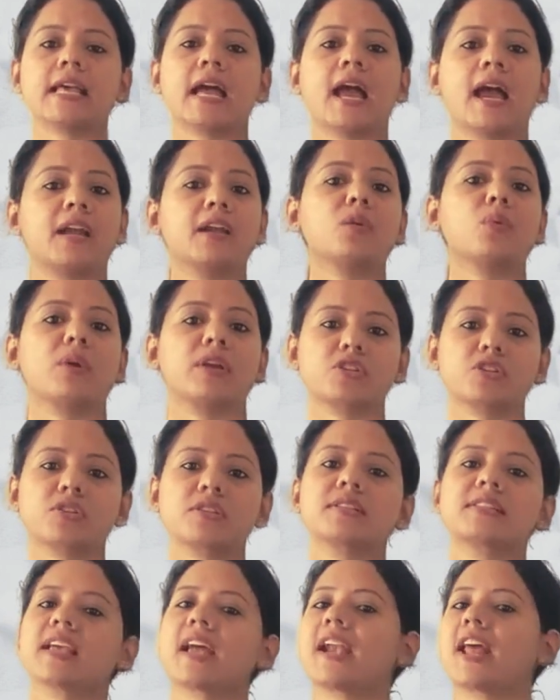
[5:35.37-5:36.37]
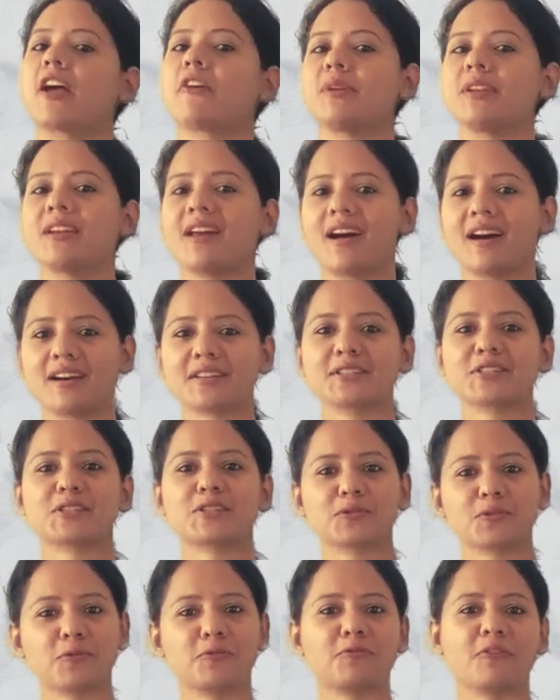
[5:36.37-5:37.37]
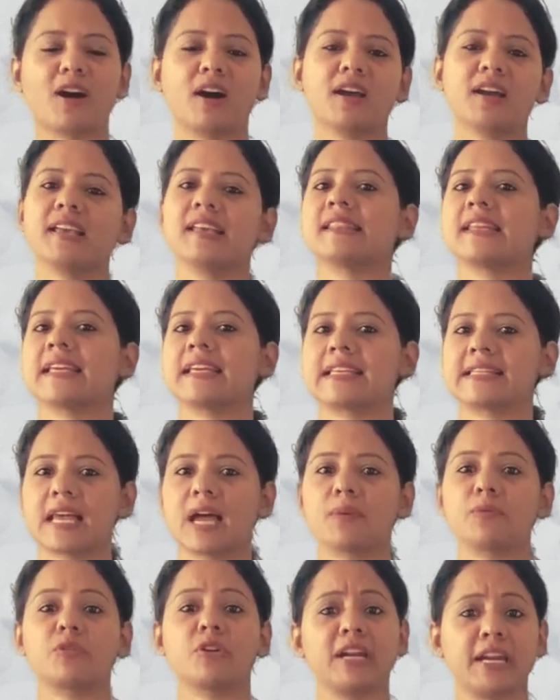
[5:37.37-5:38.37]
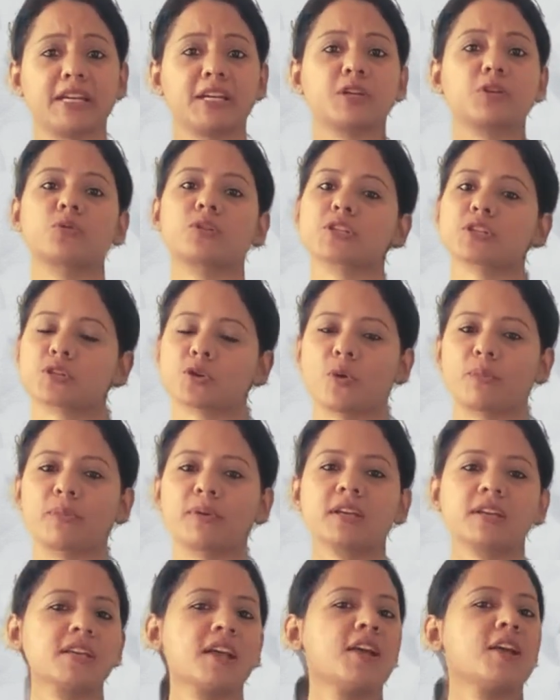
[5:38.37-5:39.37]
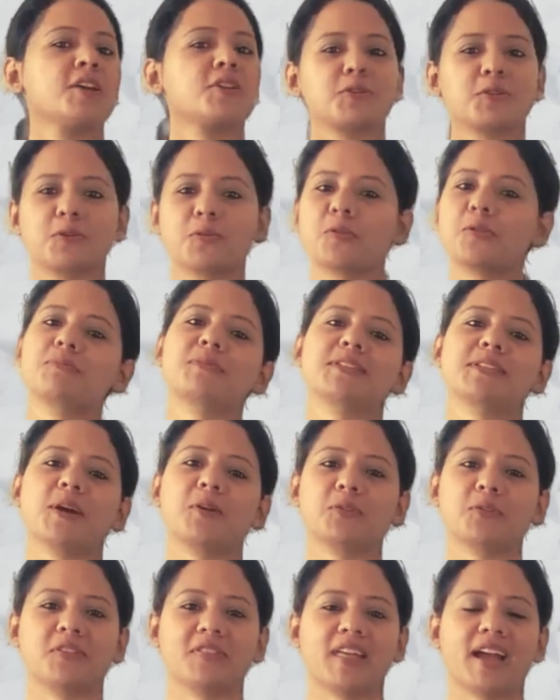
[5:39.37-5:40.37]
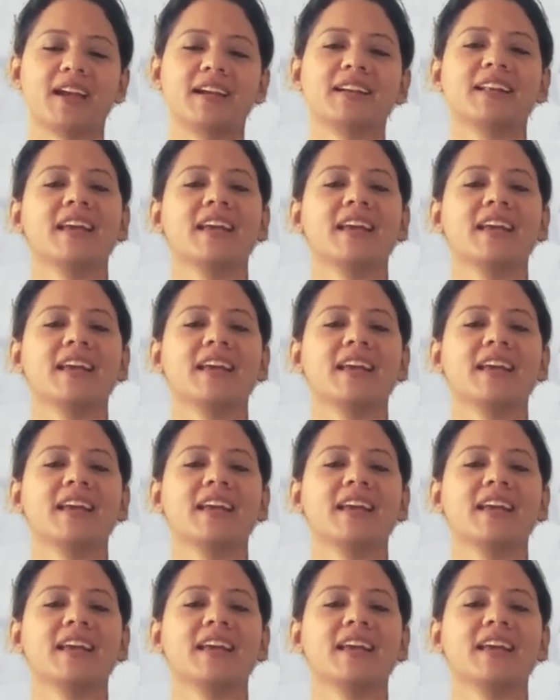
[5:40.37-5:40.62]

and questions that have been asked so far in the exam related to this topic. So don't miss out on that.